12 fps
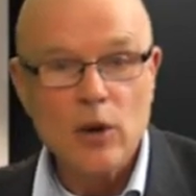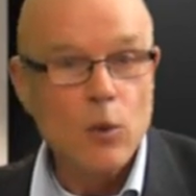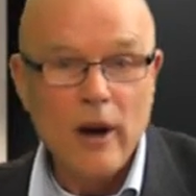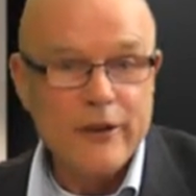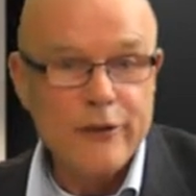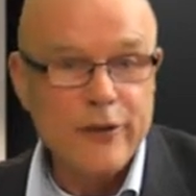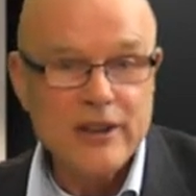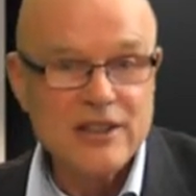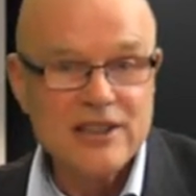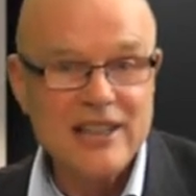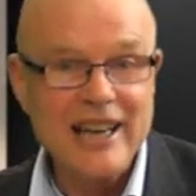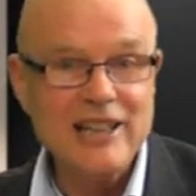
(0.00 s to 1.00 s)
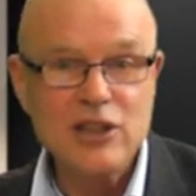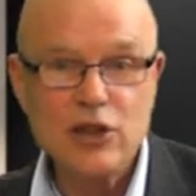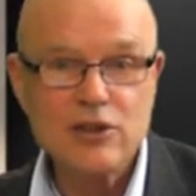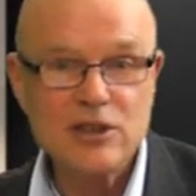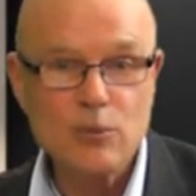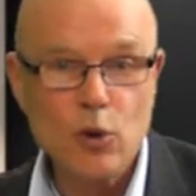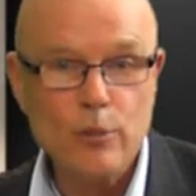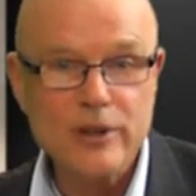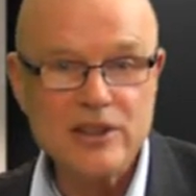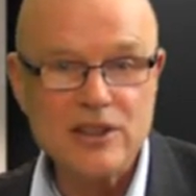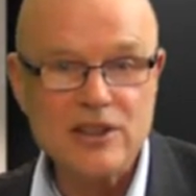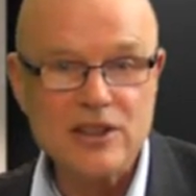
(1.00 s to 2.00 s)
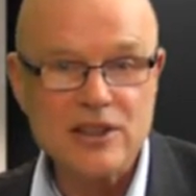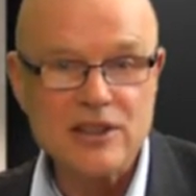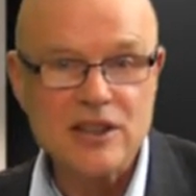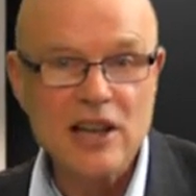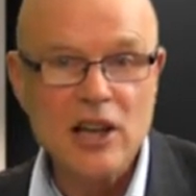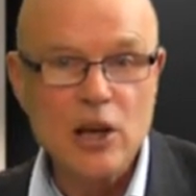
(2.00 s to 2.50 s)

Why fund 10 new small businesses